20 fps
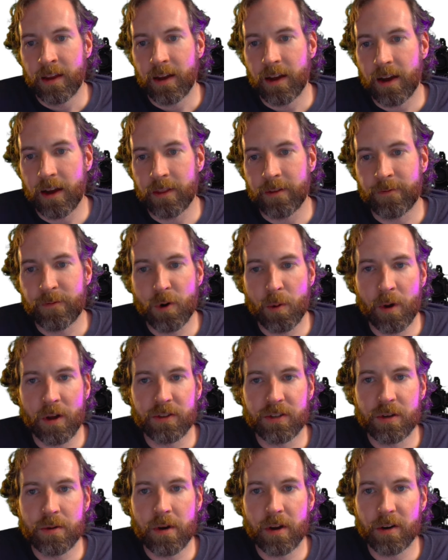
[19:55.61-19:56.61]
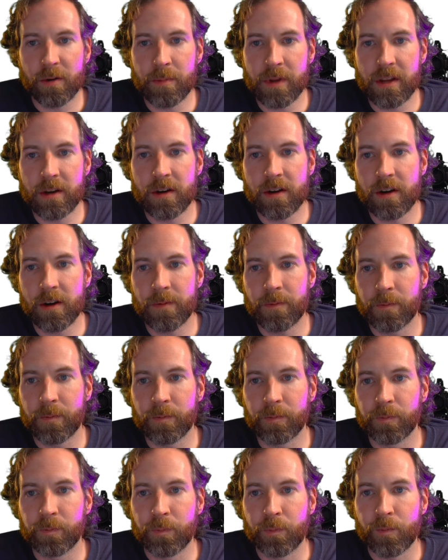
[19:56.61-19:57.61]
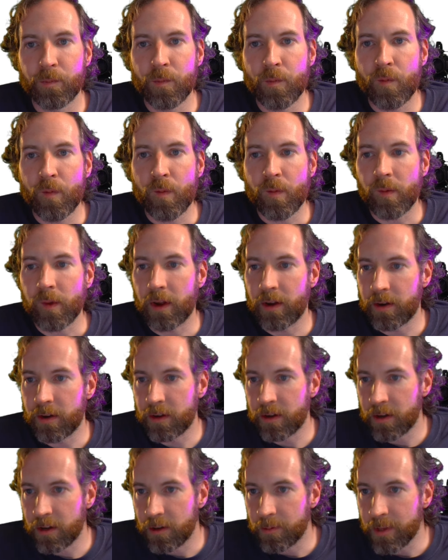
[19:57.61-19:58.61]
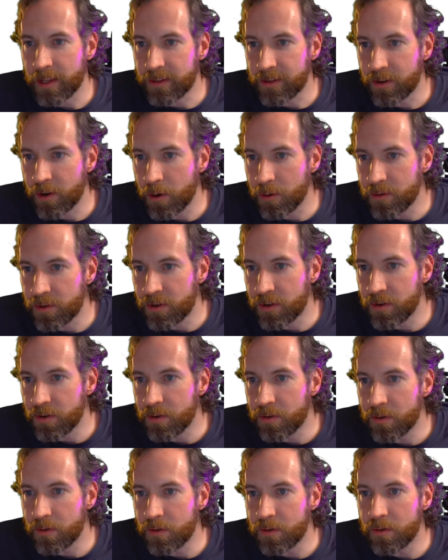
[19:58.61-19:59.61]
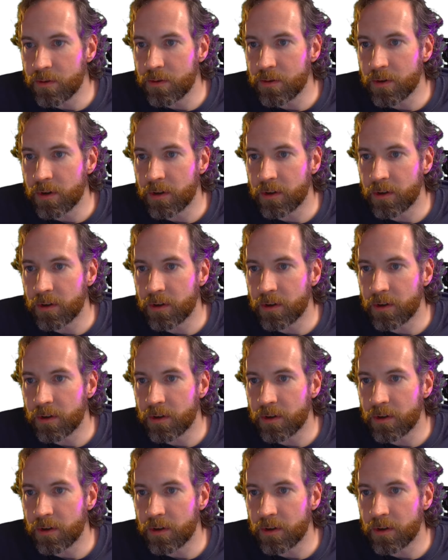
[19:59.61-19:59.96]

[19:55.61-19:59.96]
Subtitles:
The 4-ball 200 meter, let's go to,